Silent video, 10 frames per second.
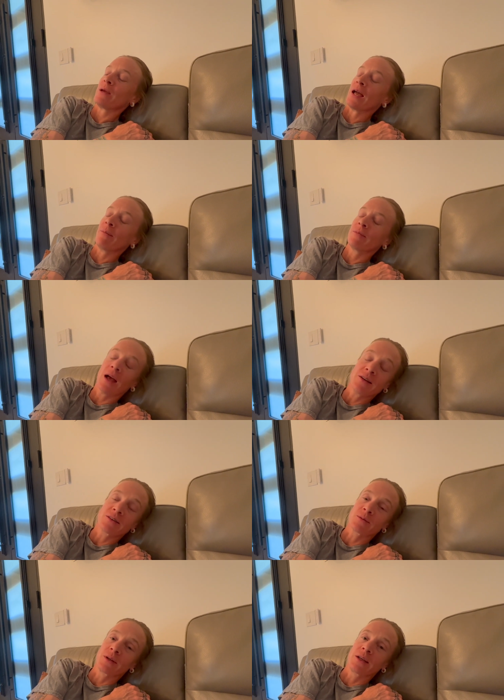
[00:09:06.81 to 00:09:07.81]
yeah, I just
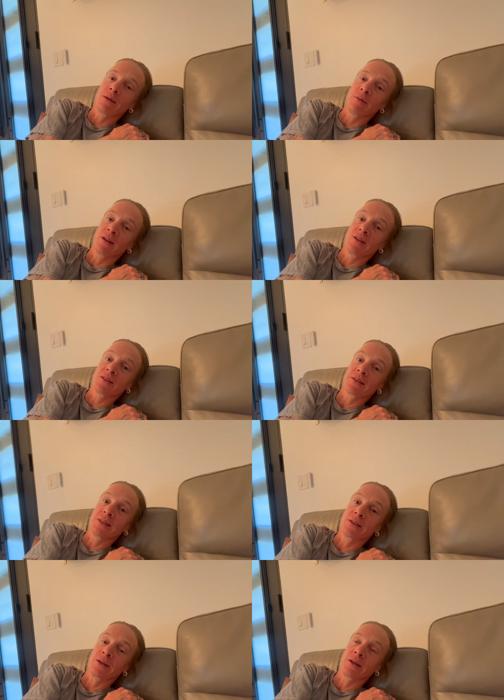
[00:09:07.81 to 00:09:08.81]
really religiously
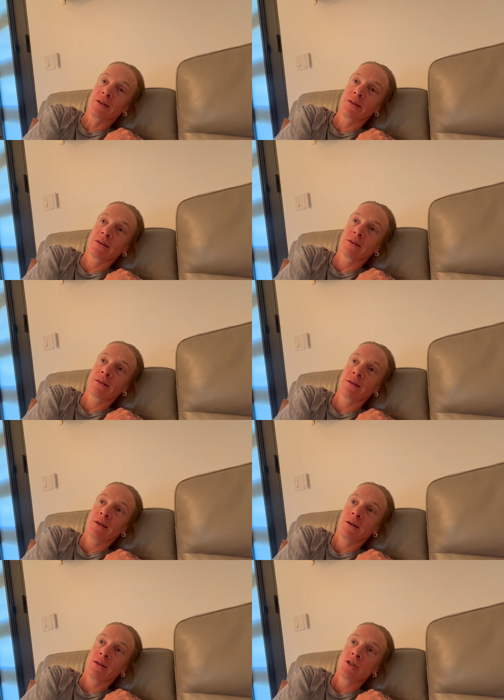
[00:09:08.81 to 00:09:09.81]
took
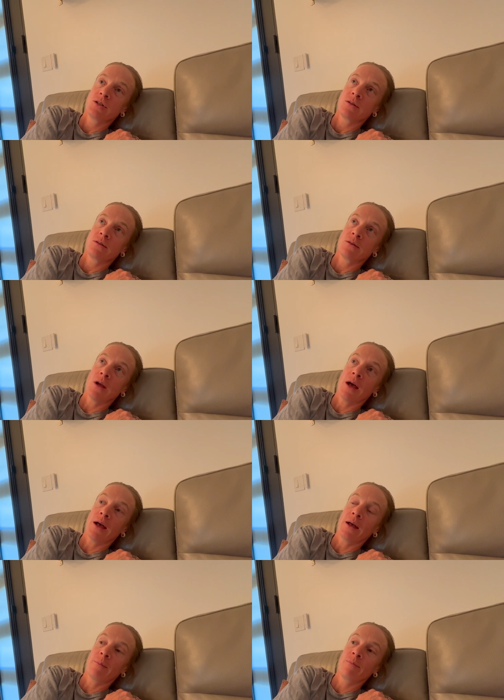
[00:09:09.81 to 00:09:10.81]

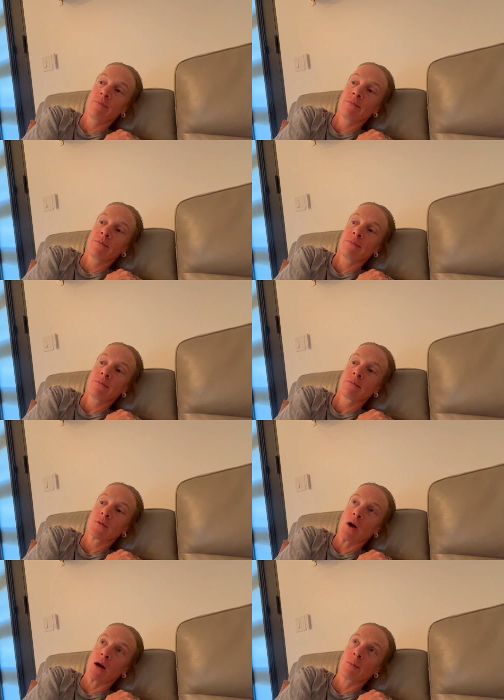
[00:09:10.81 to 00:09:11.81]

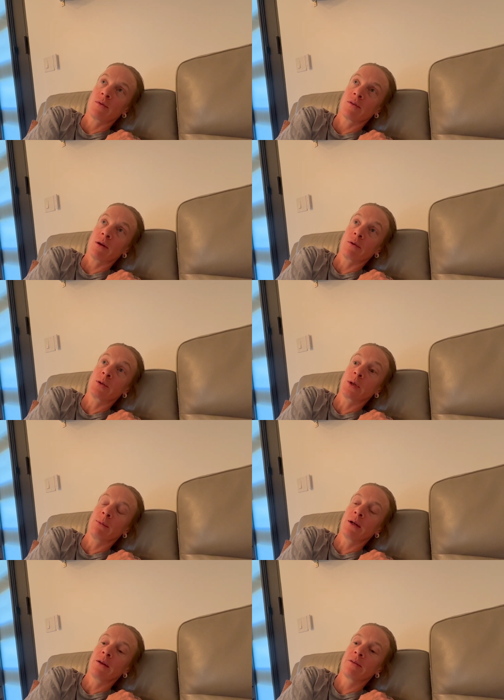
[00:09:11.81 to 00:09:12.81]
carbs every 20
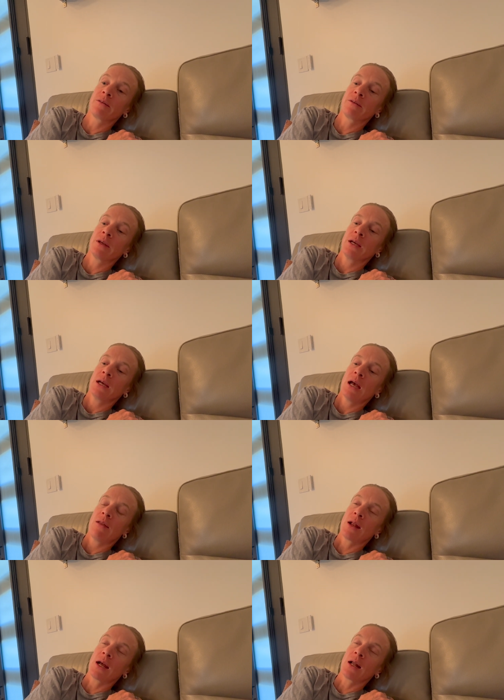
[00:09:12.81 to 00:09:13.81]
minutes. And
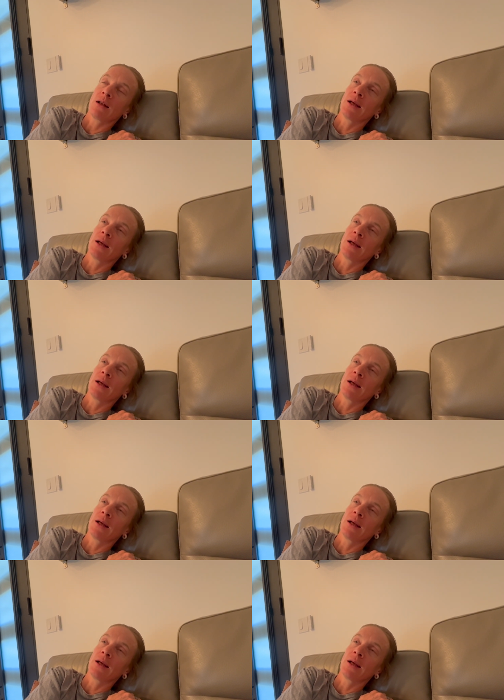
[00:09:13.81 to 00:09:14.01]
then I had